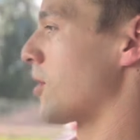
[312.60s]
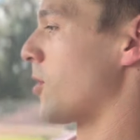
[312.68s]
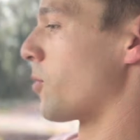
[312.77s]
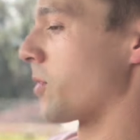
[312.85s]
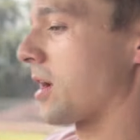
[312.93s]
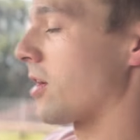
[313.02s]

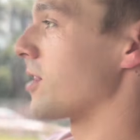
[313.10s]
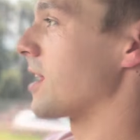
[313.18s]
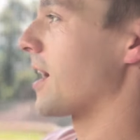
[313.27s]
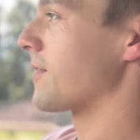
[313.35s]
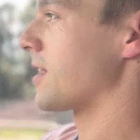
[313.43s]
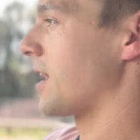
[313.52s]
we currently
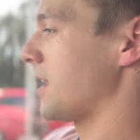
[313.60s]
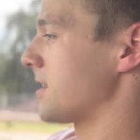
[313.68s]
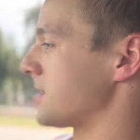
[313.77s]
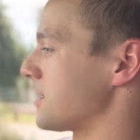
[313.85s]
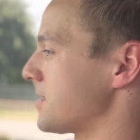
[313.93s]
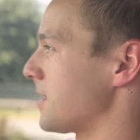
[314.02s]
have the lane
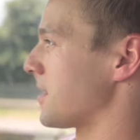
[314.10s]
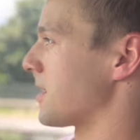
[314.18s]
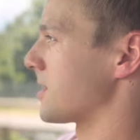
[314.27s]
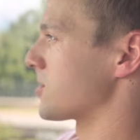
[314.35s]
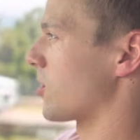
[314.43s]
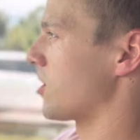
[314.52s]
assistant
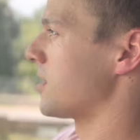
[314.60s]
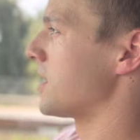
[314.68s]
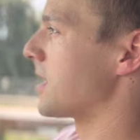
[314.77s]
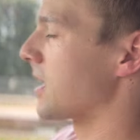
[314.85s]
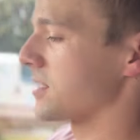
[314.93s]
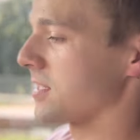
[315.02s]
things on.
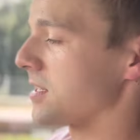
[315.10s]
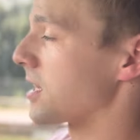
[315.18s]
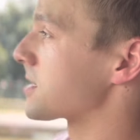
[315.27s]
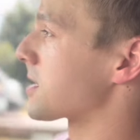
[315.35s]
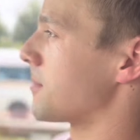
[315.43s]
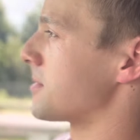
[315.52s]
Yes, it
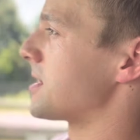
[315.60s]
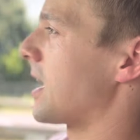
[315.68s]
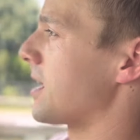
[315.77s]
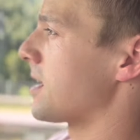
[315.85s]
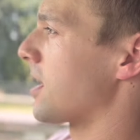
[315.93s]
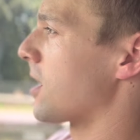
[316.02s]
does come
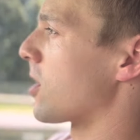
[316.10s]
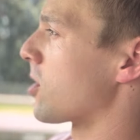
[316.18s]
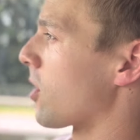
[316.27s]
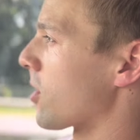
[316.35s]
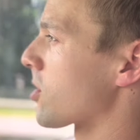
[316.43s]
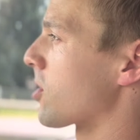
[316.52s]
standard in a
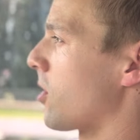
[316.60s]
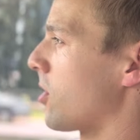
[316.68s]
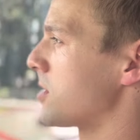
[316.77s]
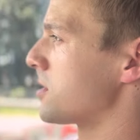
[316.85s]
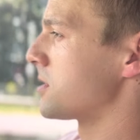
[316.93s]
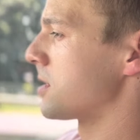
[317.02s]
lot of
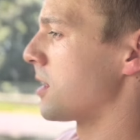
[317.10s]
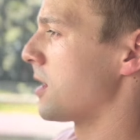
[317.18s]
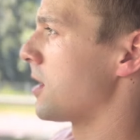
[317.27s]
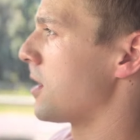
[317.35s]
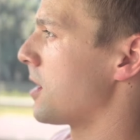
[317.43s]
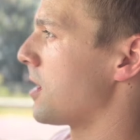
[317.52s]
cars.
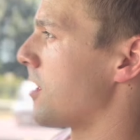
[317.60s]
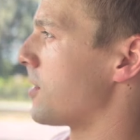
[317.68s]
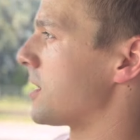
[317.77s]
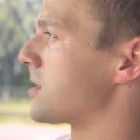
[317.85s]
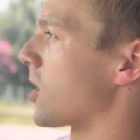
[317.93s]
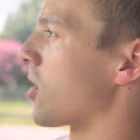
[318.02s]

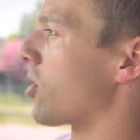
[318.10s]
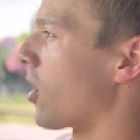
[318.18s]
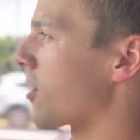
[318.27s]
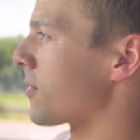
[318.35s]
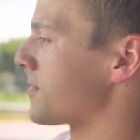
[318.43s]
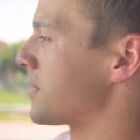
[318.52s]
There's a
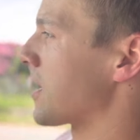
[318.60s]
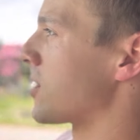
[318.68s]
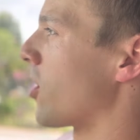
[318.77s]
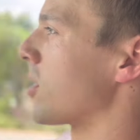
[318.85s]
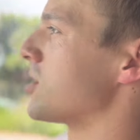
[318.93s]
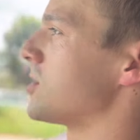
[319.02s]
lot of
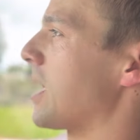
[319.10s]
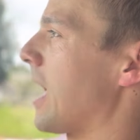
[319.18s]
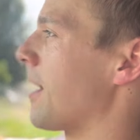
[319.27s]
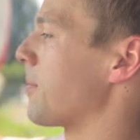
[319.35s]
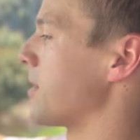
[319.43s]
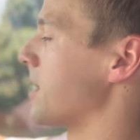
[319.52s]
technology
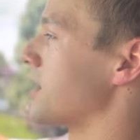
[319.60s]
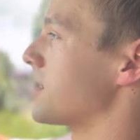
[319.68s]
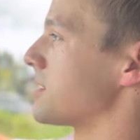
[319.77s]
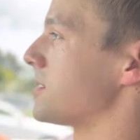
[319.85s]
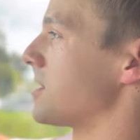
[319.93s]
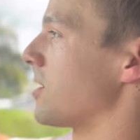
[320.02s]
happening in
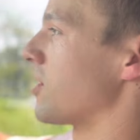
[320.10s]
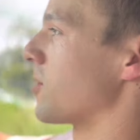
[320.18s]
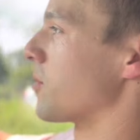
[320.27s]
the steering